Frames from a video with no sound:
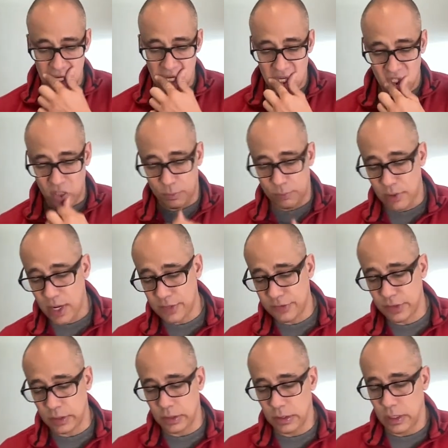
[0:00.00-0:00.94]

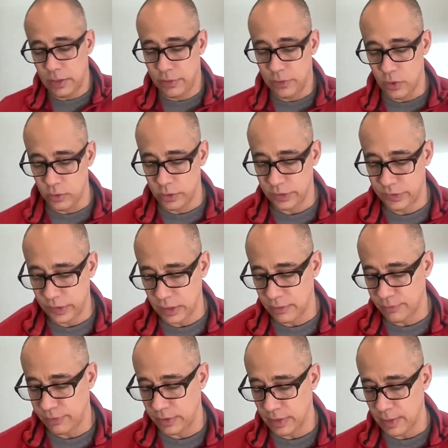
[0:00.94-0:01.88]
Surprisingly, the only
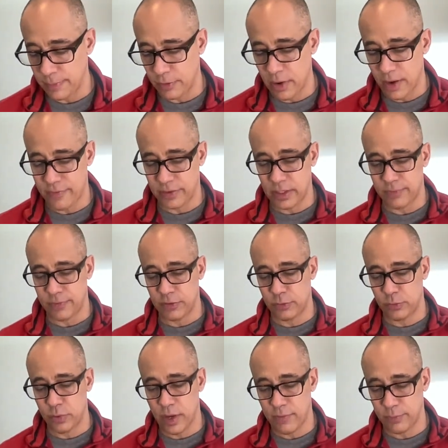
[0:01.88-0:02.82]
significant demographic difference
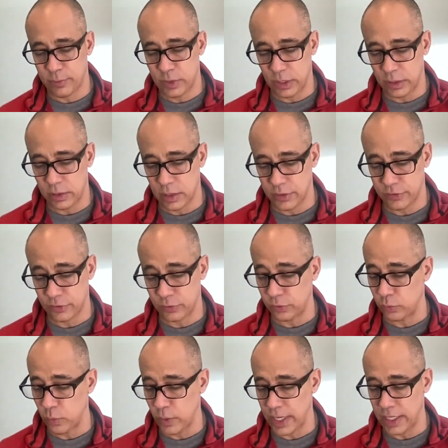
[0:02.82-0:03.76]
between clusters
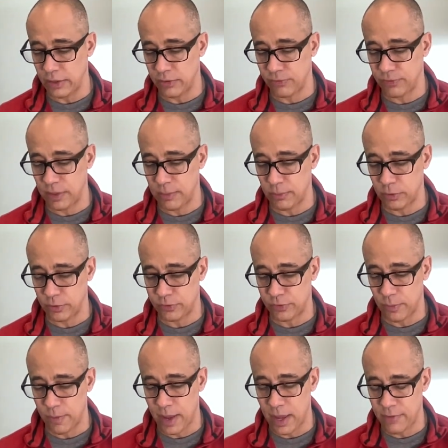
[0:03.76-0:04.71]
was weight. Femurs
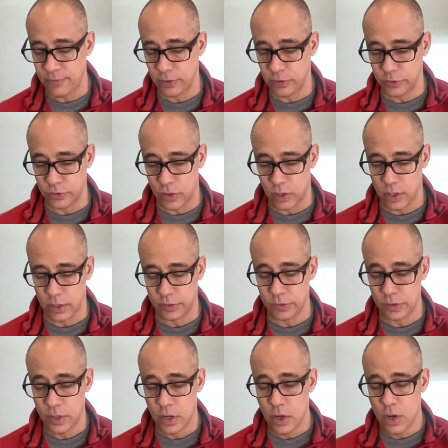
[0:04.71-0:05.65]
from heavier dogs
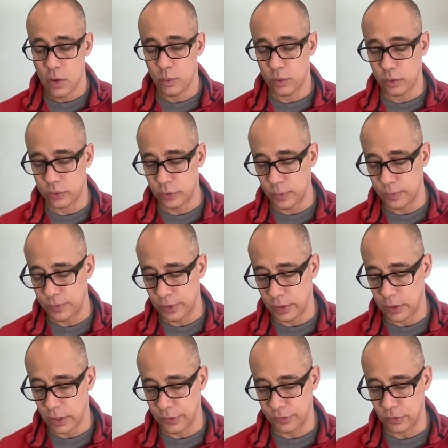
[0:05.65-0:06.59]
were grouped into
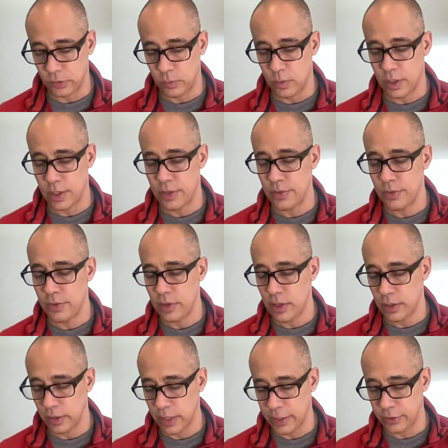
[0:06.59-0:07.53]
cluster 1,
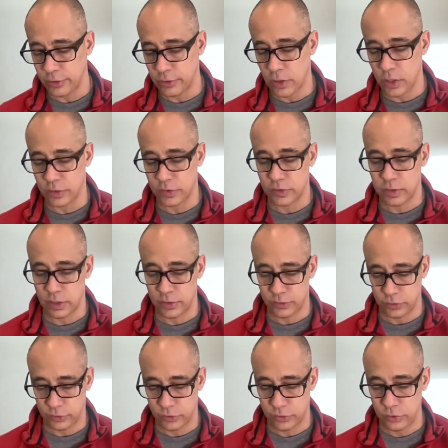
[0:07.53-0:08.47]
lighter dogs
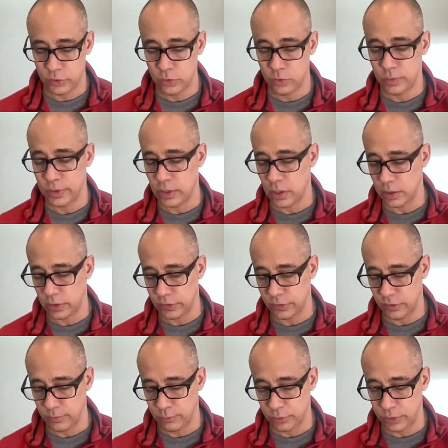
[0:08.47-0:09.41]
cluster 2,
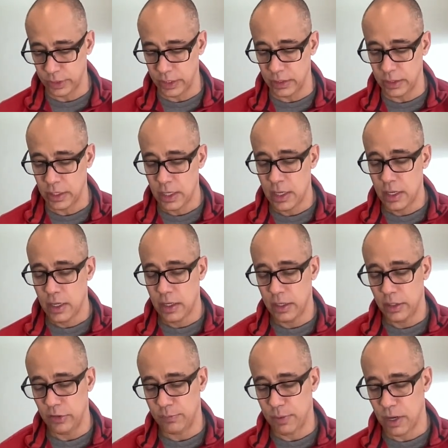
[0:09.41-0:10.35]
regardless of breed.
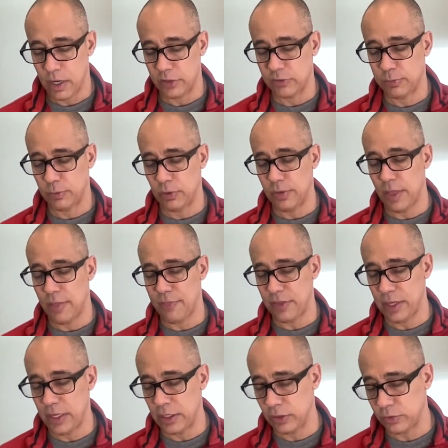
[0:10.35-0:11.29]
It is possible that
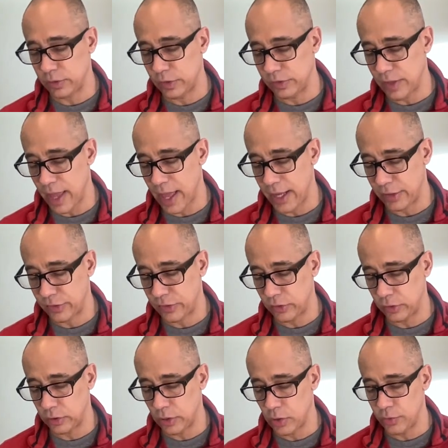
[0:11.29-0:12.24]
the increased
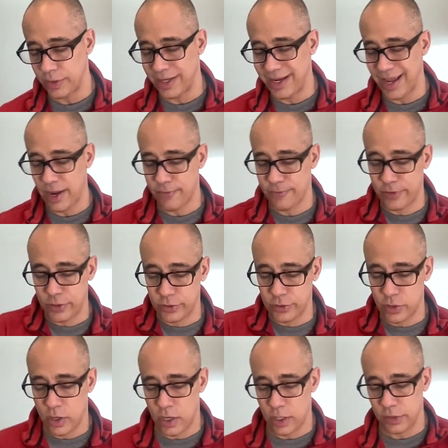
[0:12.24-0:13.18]
axial load in heavier
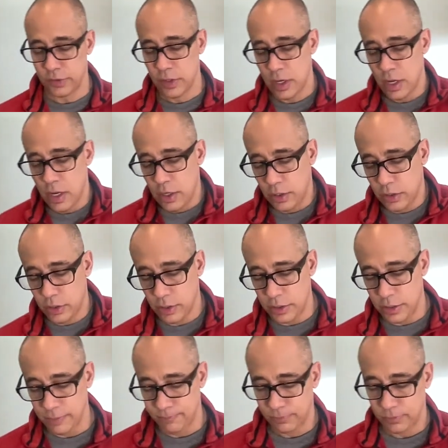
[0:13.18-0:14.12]
dogs
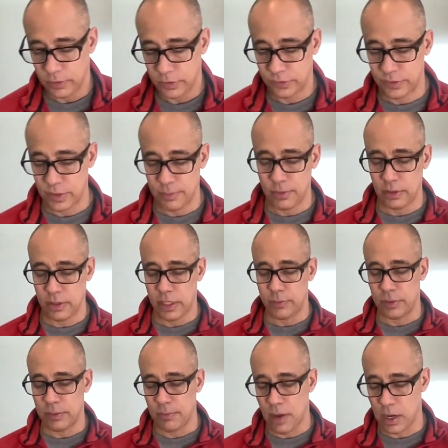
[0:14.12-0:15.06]
could stimulate
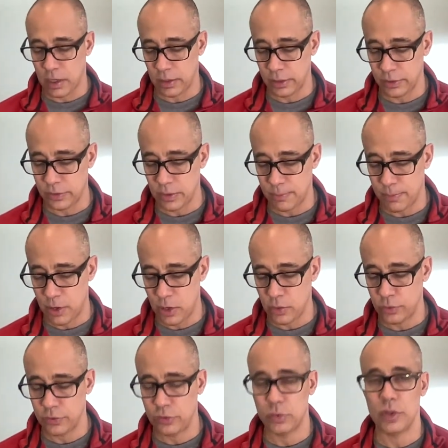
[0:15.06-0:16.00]
remodeling of the
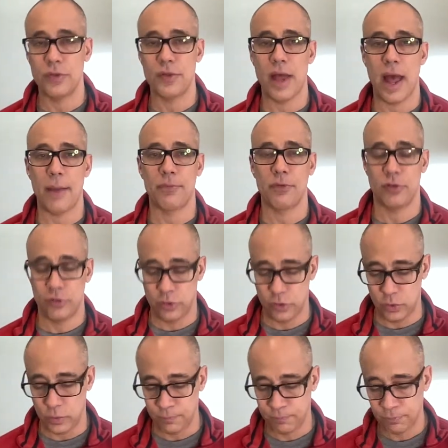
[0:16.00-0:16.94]
bone to adapt
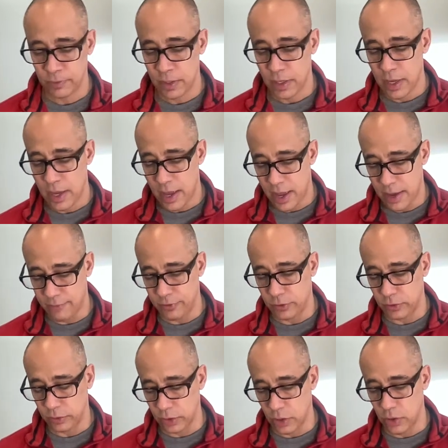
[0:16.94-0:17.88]
to
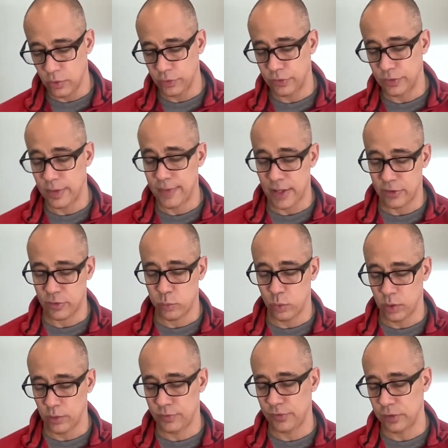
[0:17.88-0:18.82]
heavier loads, and that's
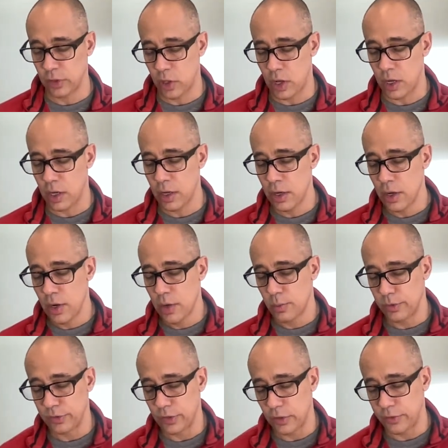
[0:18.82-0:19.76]
Wolff's law,
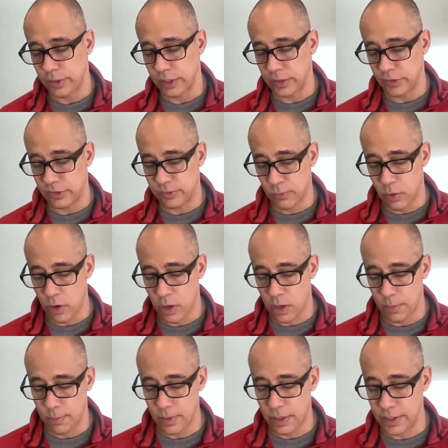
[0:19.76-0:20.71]
resulting in
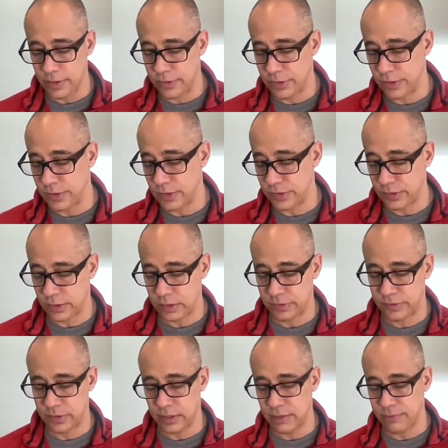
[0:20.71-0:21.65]
small but statistically
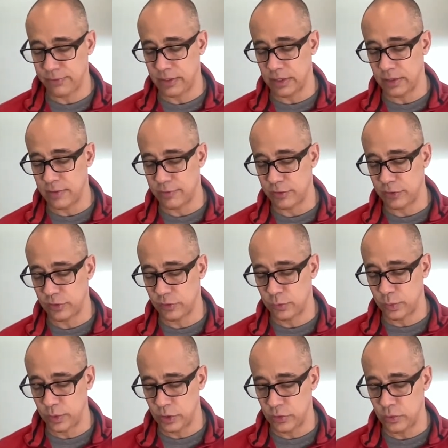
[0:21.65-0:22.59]
significant differences
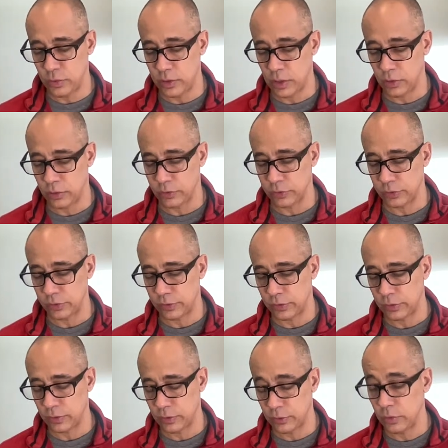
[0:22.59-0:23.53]
between two
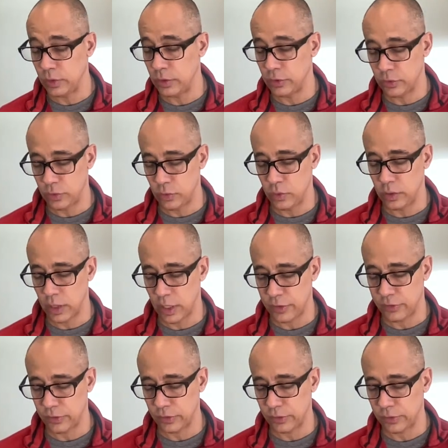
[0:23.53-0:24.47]

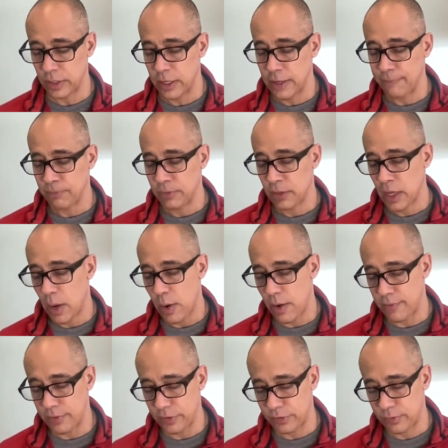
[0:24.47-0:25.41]
clusters.
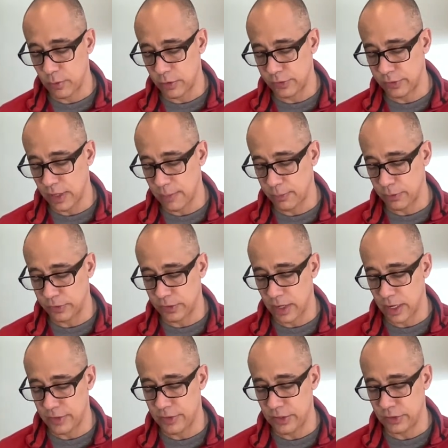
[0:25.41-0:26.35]
However, the small sample
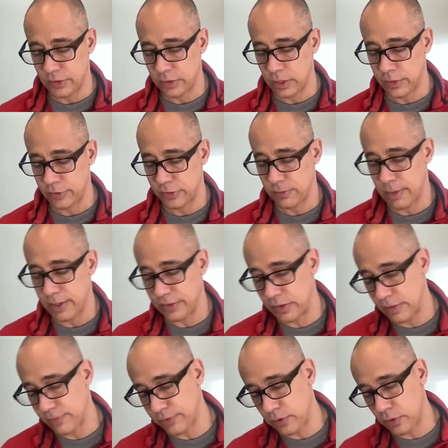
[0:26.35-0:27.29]
size in each cluster makes it
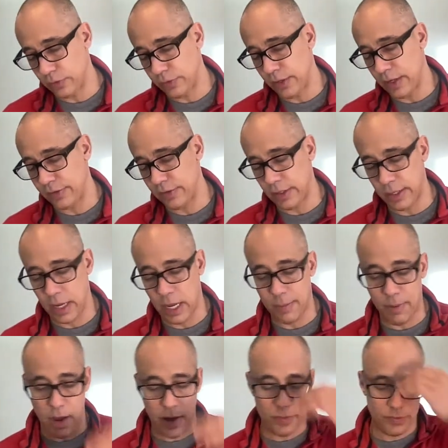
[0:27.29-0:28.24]
difficult to test any
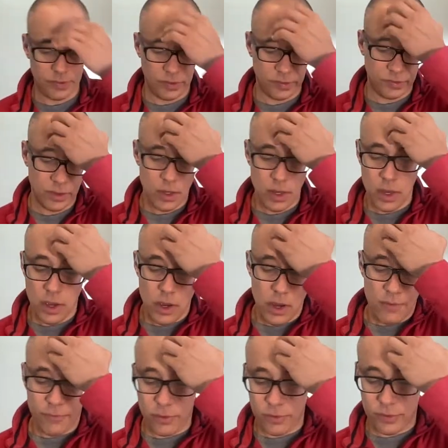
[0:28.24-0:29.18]
hypothesis.
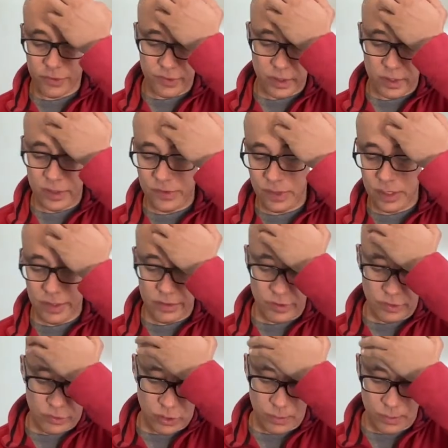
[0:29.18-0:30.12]
Further studies needed
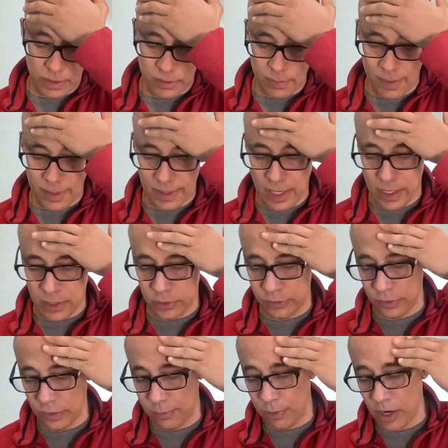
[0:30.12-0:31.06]
to determine if the bending angles
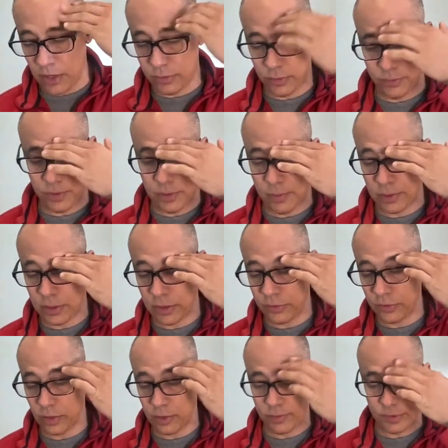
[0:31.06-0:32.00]
of the proximal femur can
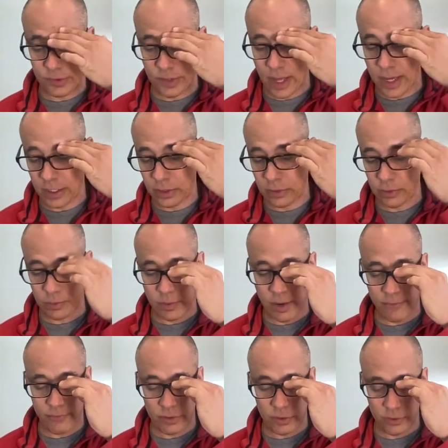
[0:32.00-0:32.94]
serve as an accurate
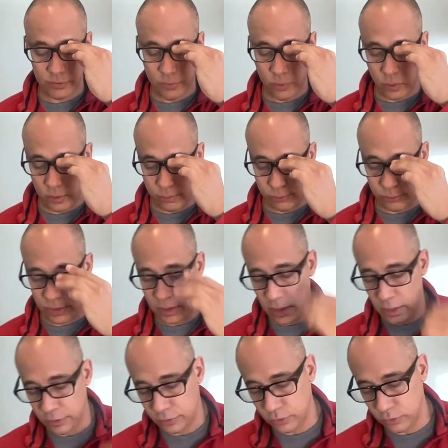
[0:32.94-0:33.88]
reference for
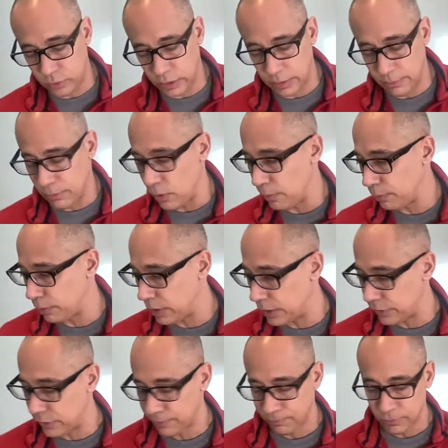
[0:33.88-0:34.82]
pre-contouring bone plates.